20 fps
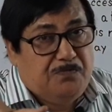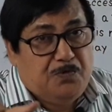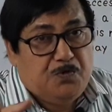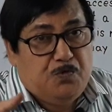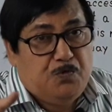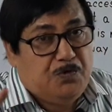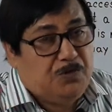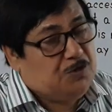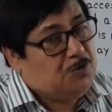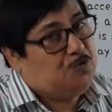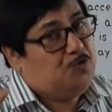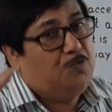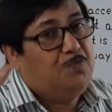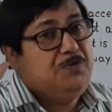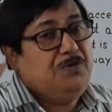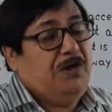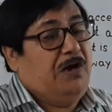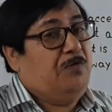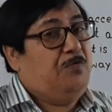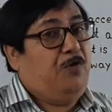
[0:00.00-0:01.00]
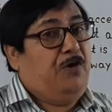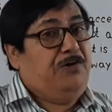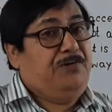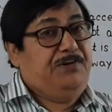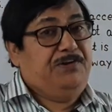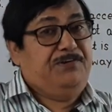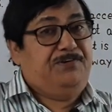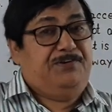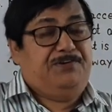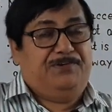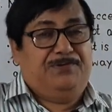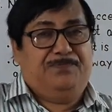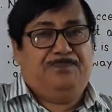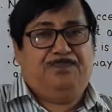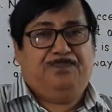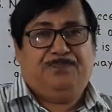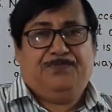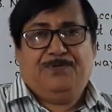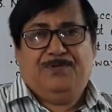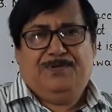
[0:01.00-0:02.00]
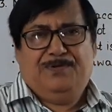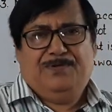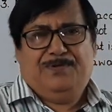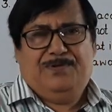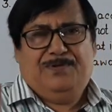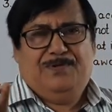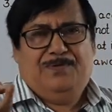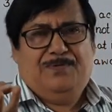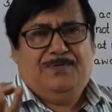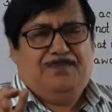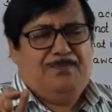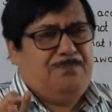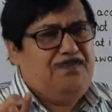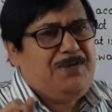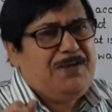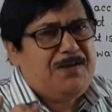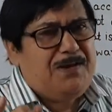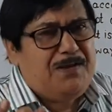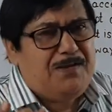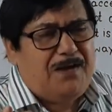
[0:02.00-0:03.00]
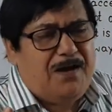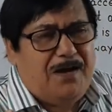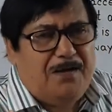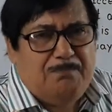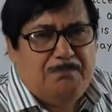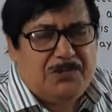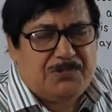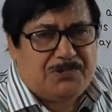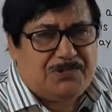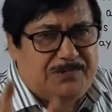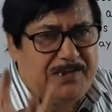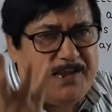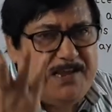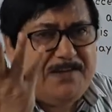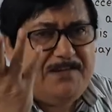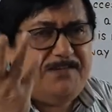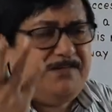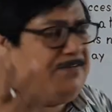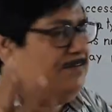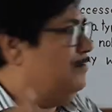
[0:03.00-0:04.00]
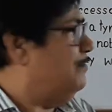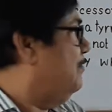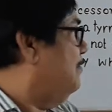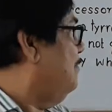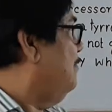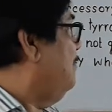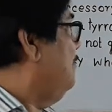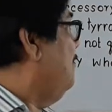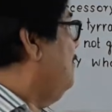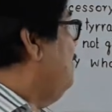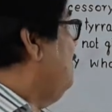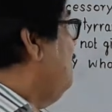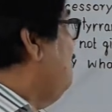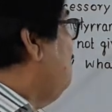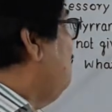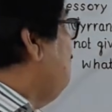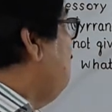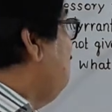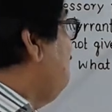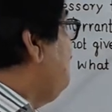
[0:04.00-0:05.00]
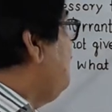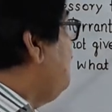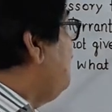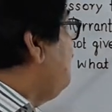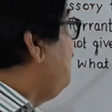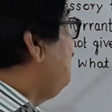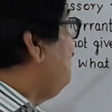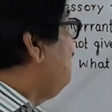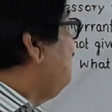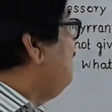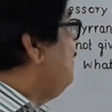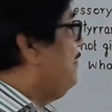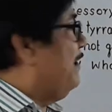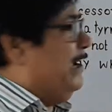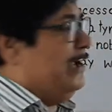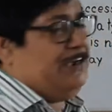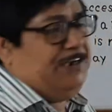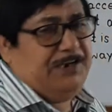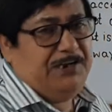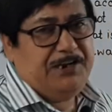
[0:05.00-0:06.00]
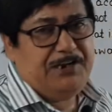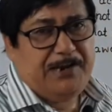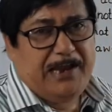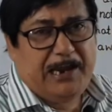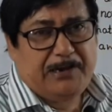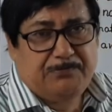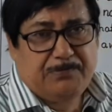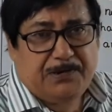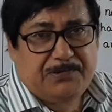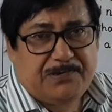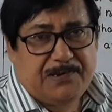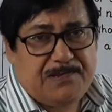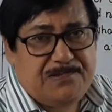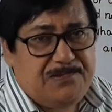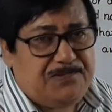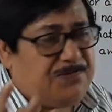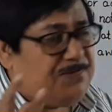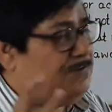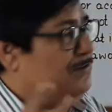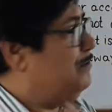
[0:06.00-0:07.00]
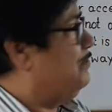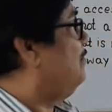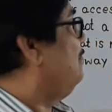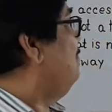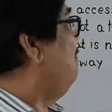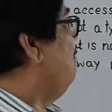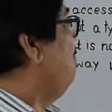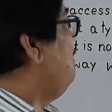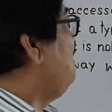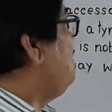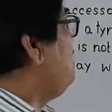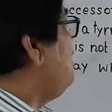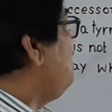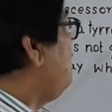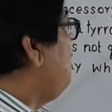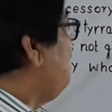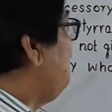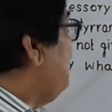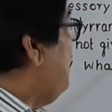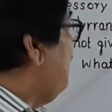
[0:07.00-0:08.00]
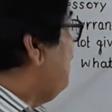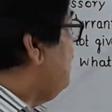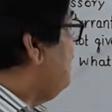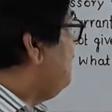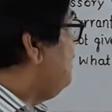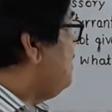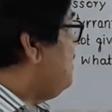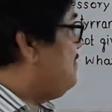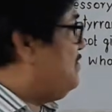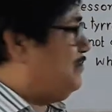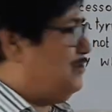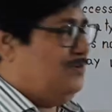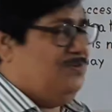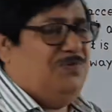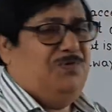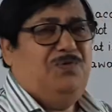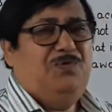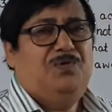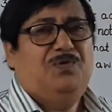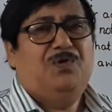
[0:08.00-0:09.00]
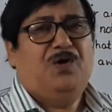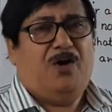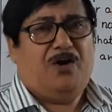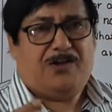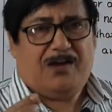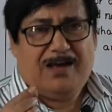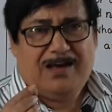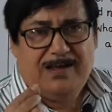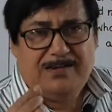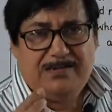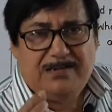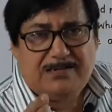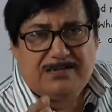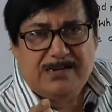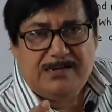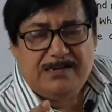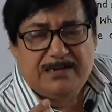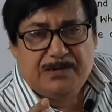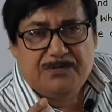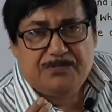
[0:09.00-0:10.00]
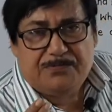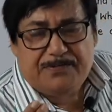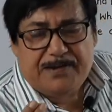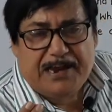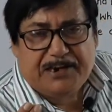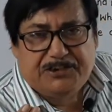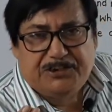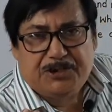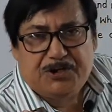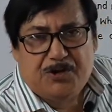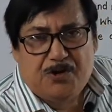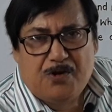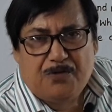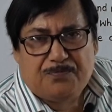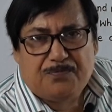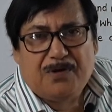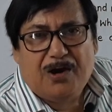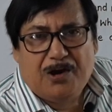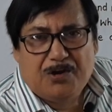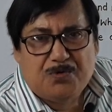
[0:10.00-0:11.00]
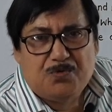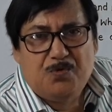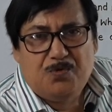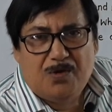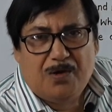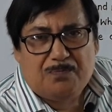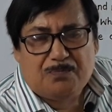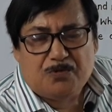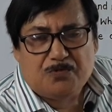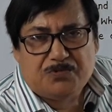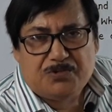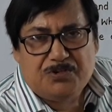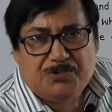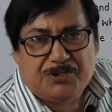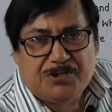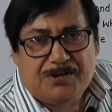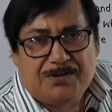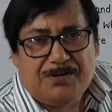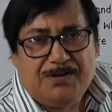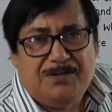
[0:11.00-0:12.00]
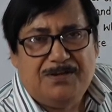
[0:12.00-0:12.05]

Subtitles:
view is to be avoided. Mere mistake, mere inadvertence, mere negligence, or a little infraction of a rule of procedure